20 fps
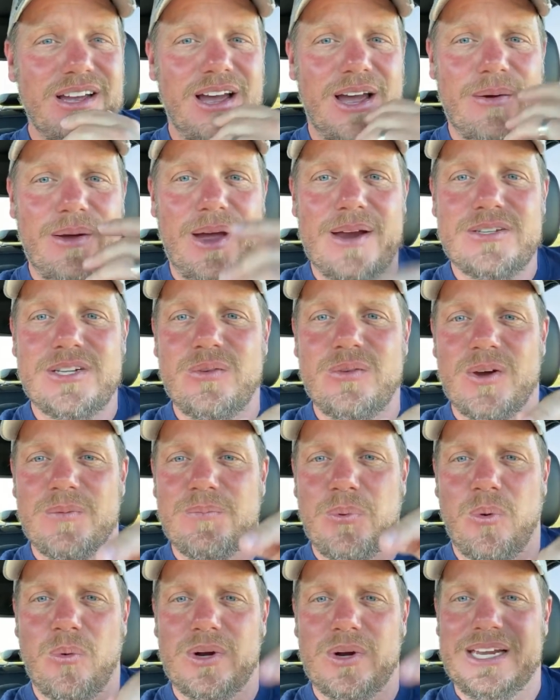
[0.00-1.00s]
I'm actually
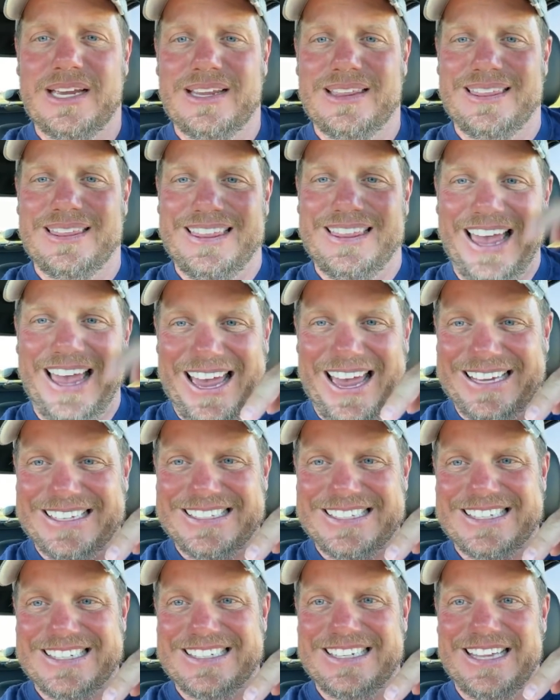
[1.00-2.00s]
reporting
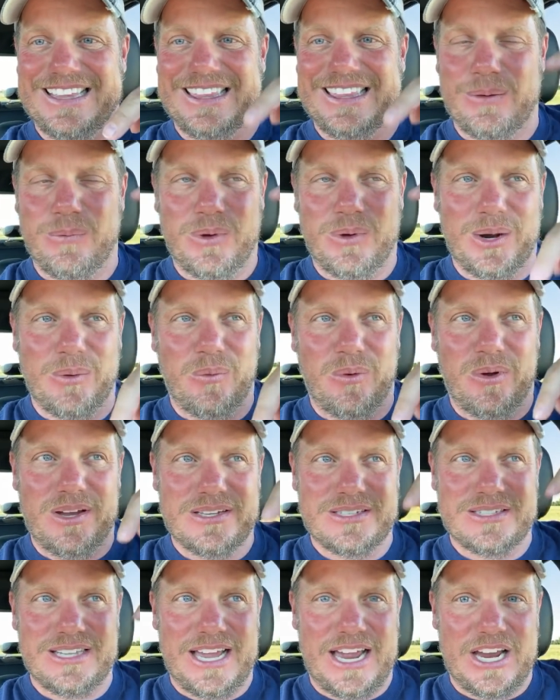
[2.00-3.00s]
less than what I
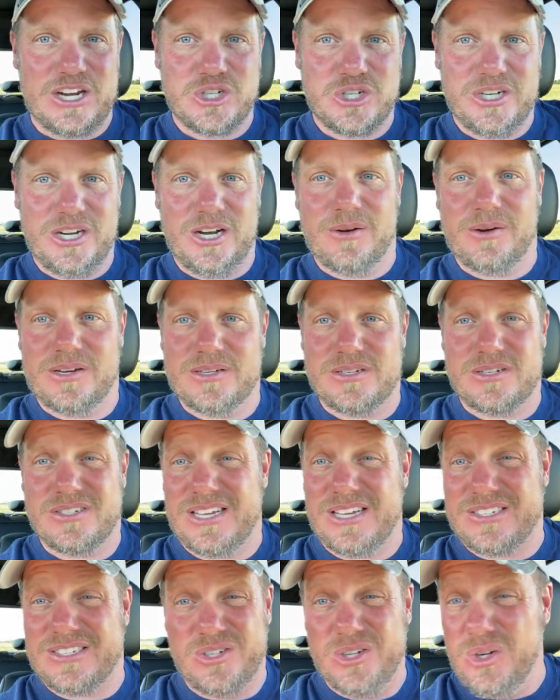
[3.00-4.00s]
was last year because there's
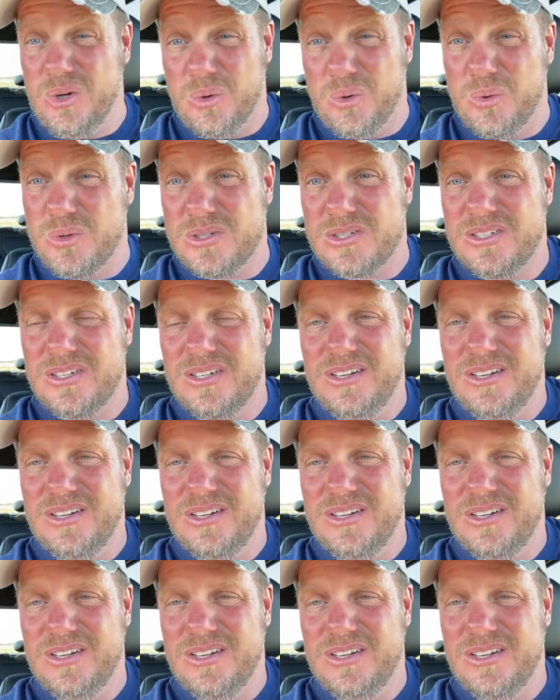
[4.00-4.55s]
less news.